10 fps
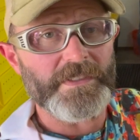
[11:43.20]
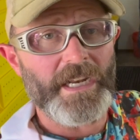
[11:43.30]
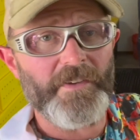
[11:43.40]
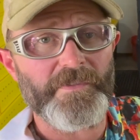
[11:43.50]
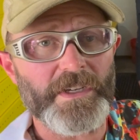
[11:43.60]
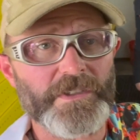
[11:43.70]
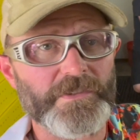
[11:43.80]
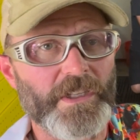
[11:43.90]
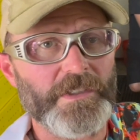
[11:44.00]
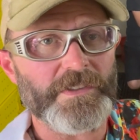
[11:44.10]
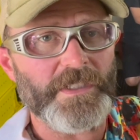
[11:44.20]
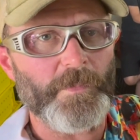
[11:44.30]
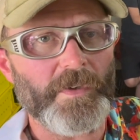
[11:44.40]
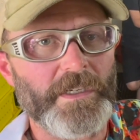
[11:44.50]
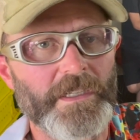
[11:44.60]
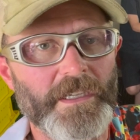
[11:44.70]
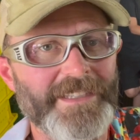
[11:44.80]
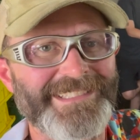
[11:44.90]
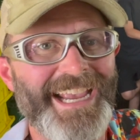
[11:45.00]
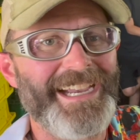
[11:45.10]
I finish lunch, then we're going to
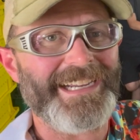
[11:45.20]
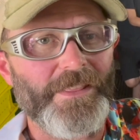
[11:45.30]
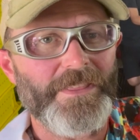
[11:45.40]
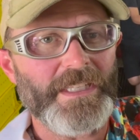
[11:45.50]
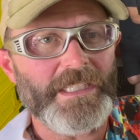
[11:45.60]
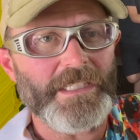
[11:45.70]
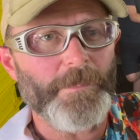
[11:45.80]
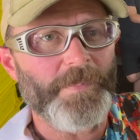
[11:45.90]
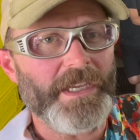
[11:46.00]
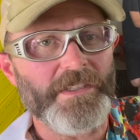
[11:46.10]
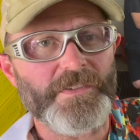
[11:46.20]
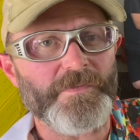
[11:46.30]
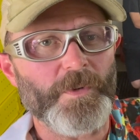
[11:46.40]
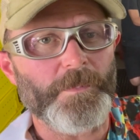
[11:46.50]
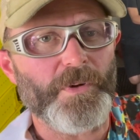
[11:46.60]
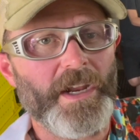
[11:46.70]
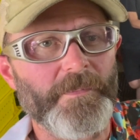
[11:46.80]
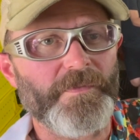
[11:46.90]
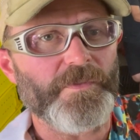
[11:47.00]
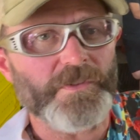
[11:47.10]
attack the beds for prep
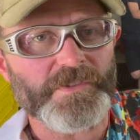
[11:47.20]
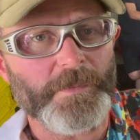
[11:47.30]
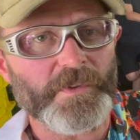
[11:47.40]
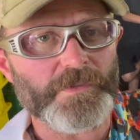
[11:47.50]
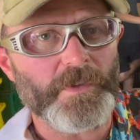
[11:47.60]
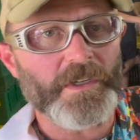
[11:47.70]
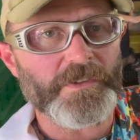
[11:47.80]
for summer squash.